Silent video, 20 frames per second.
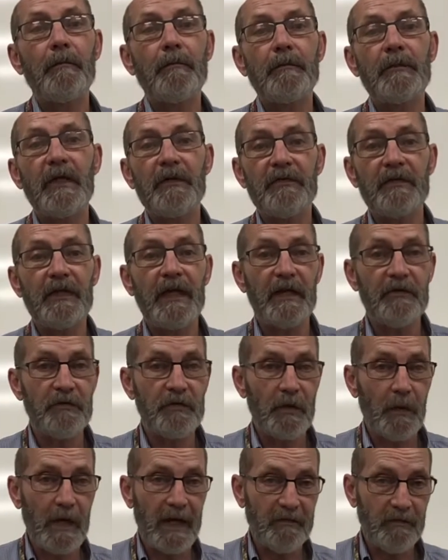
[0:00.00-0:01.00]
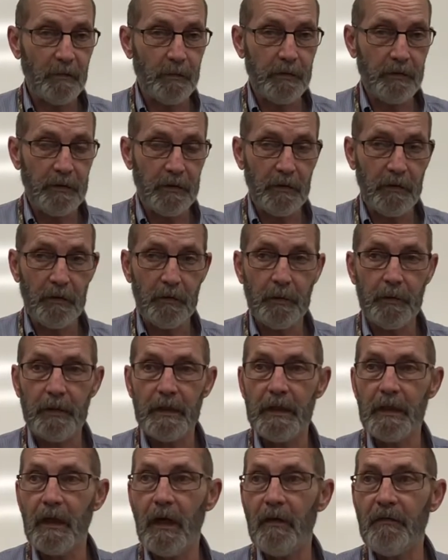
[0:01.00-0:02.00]
just in case you don't have a printer to print
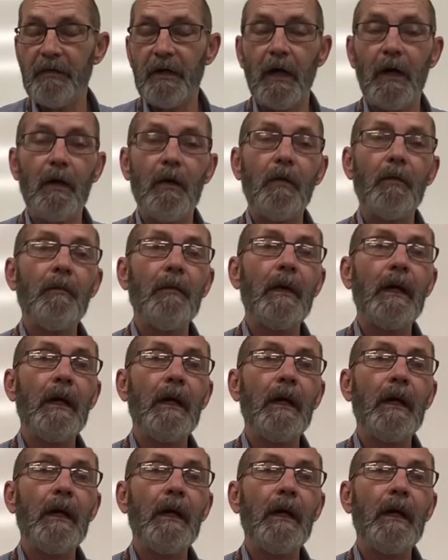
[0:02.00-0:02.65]
it off at home.